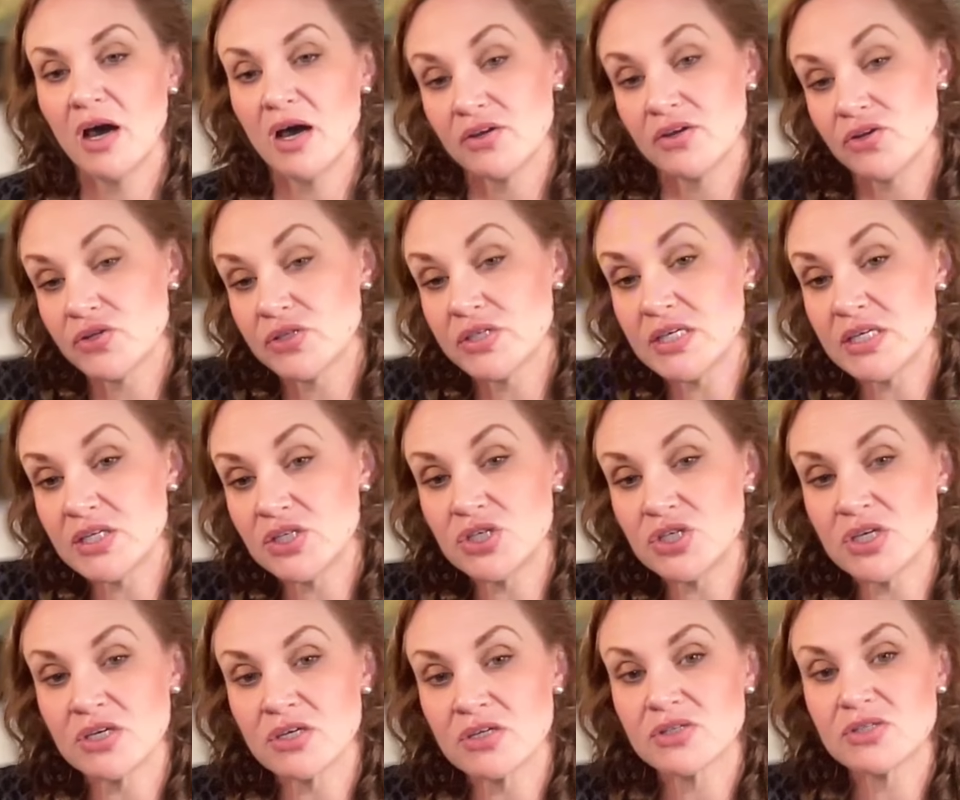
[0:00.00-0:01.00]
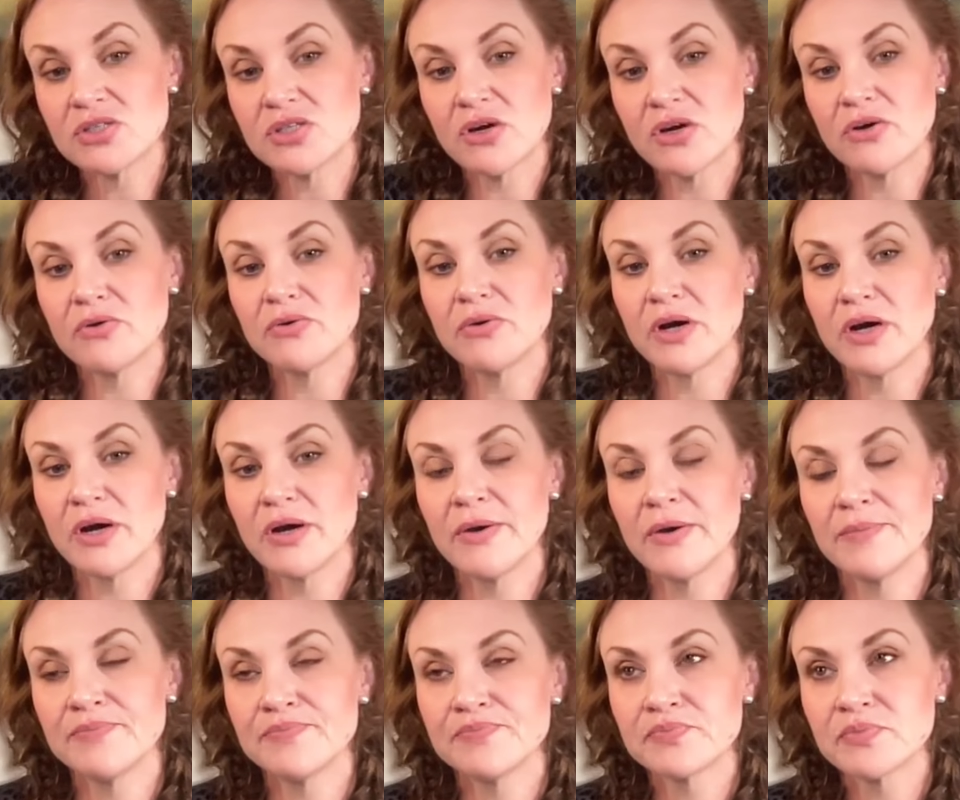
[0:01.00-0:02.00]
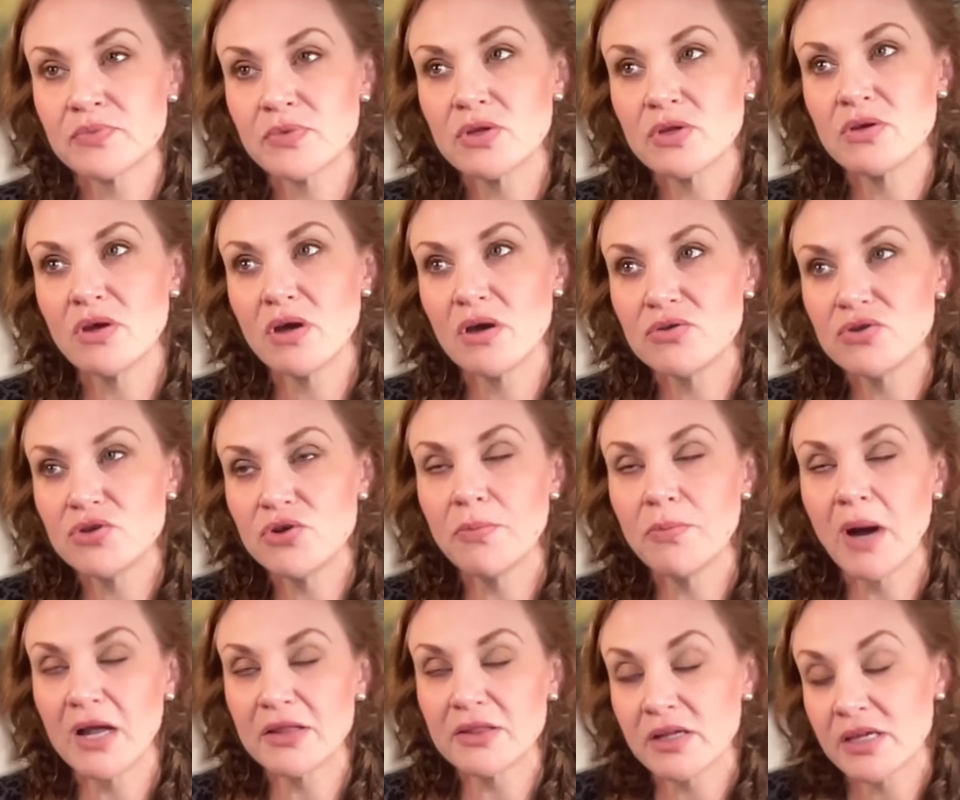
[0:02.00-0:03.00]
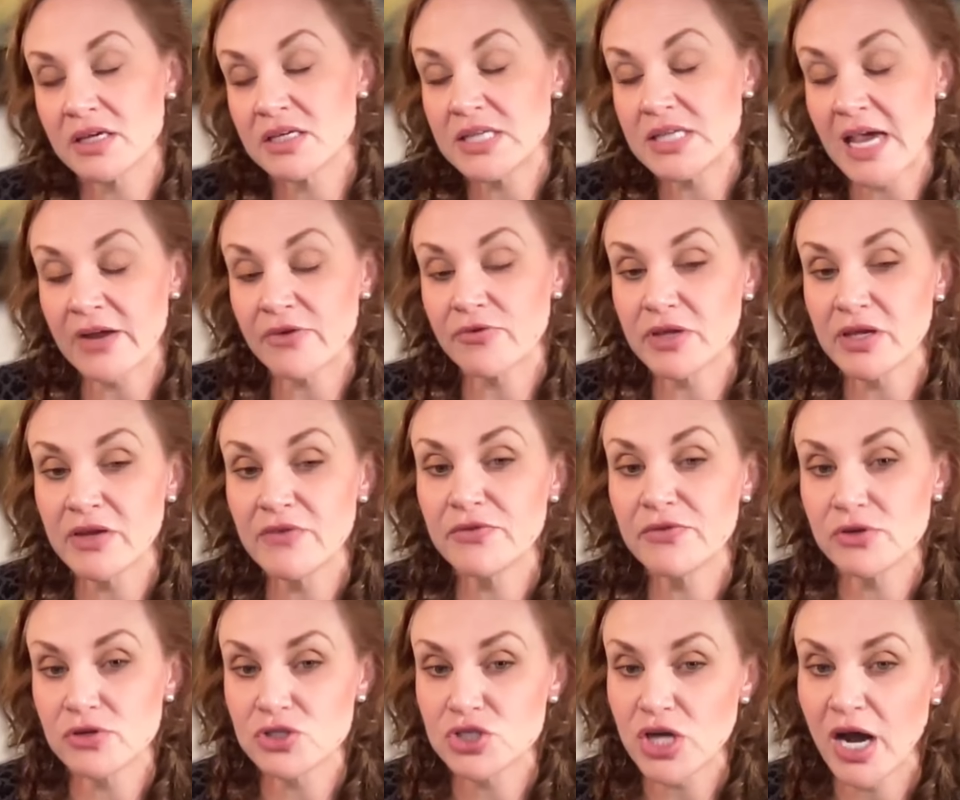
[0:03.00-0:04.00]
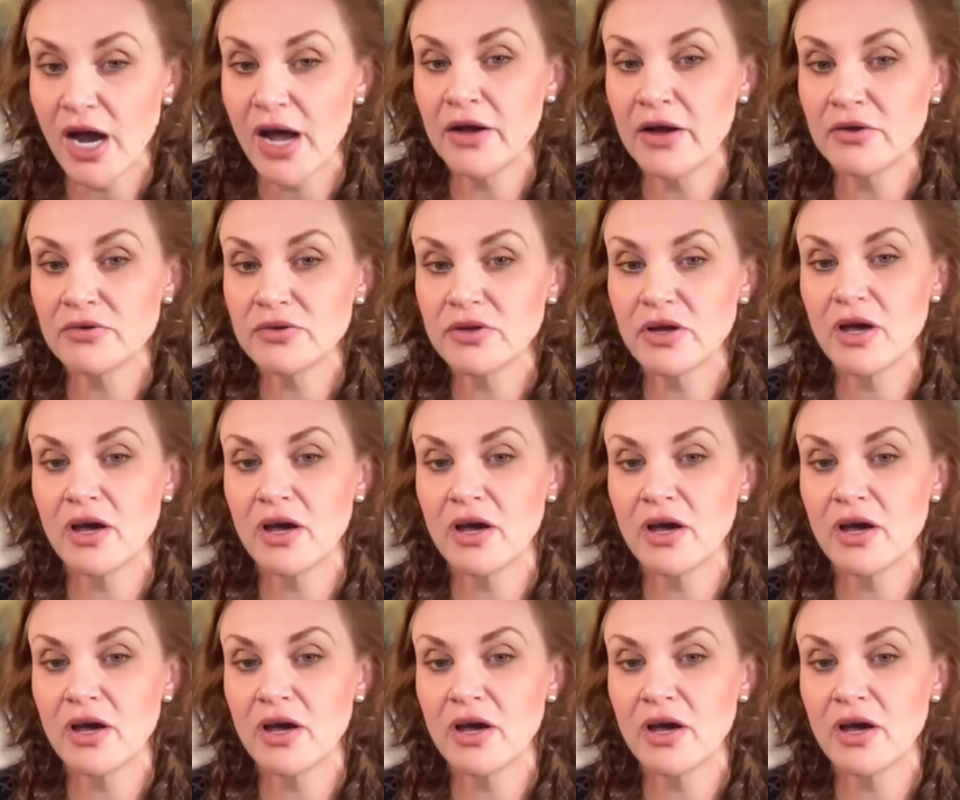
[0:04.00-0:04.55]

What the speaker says: You're teaching. So you're modeling integrity for your child